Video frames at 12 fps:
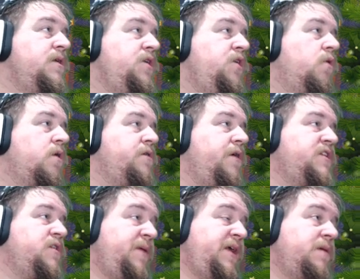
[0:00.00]
You are going
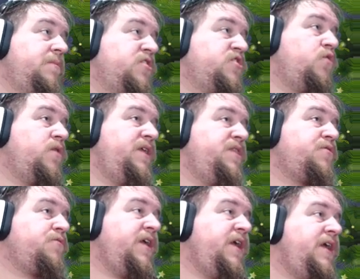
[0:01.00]
to be number
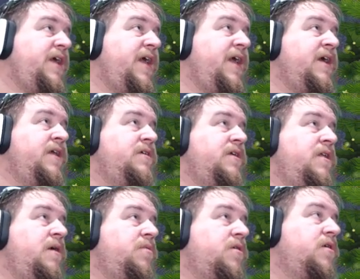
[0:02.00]
23 and
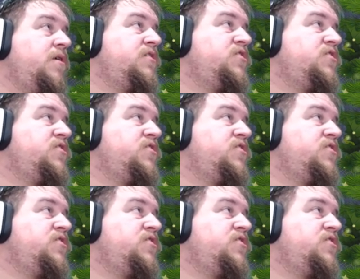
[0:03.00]
number